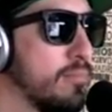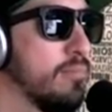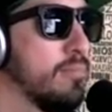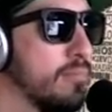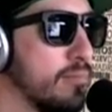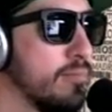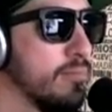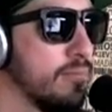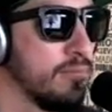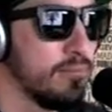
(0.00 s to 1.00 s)

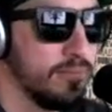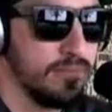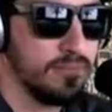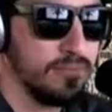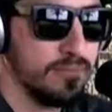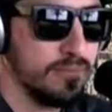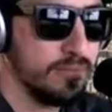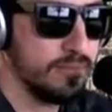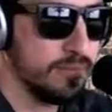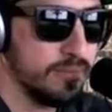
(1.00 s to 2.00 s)

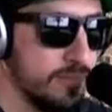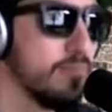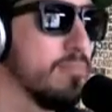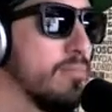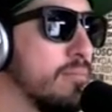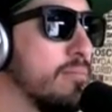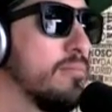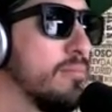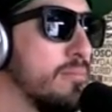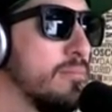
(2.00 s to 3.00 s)

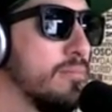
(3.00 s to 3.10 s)
[no speech]